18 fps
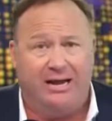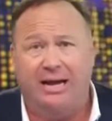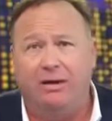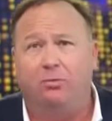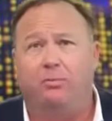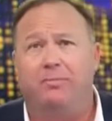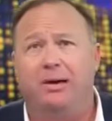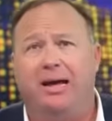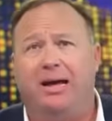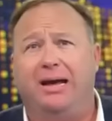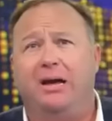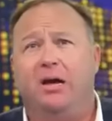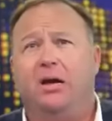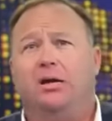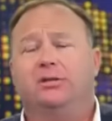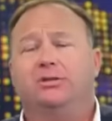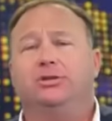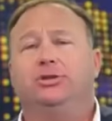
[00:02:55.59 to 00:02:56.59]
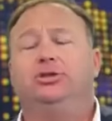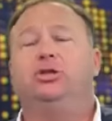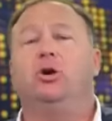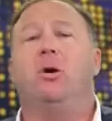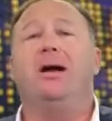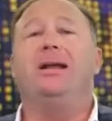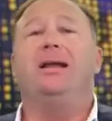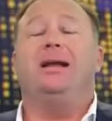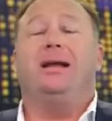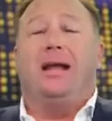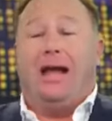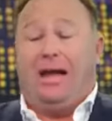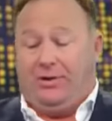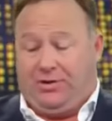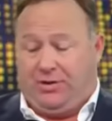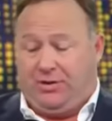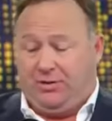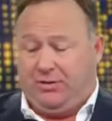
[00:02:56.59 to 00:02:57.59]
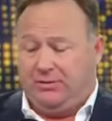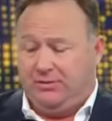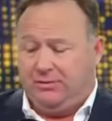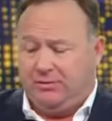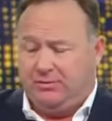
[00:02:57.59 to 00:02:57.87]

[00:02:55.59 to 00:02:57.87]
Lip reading: He will be joining us.